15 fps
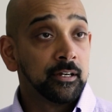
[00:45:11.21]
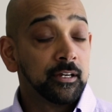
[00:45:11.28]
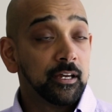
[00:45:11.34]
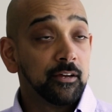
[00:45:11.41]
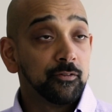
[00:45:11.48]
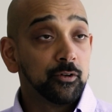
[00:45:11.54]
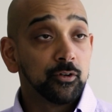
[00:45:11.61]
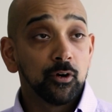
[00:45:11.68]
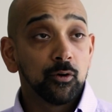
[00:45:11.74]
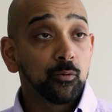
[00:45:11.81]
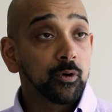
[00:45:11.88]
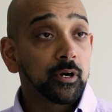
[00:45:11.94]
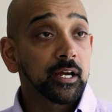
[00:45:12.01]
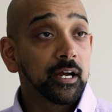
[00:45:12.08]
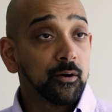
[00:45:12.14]
if you don't
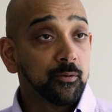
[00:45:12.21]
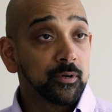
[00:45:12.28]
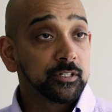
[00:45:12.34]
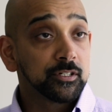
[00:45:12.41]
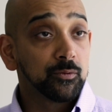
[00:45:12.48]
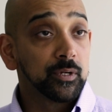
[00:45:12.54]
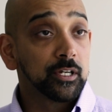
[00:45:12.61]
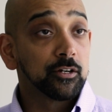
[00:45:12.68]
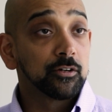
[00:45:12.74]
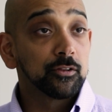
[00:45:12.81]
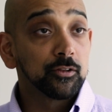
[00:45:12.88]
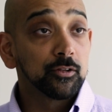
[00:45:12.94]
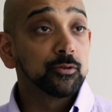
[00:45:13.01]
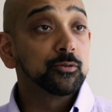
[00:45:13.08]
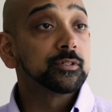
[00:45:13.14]
work out once a week, you're
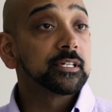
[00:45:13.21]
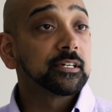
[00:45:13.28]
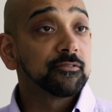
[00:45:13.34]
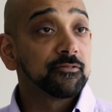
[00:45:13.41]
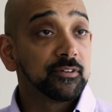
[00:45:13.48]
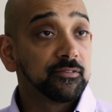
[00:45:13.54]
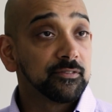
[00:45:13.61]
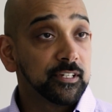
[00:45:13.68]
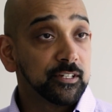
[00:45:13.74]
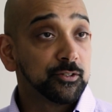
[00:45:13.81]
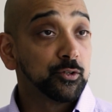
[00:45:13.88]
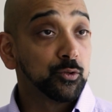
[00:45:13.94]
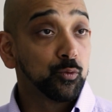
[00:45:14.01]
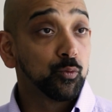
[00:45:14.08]
losing 52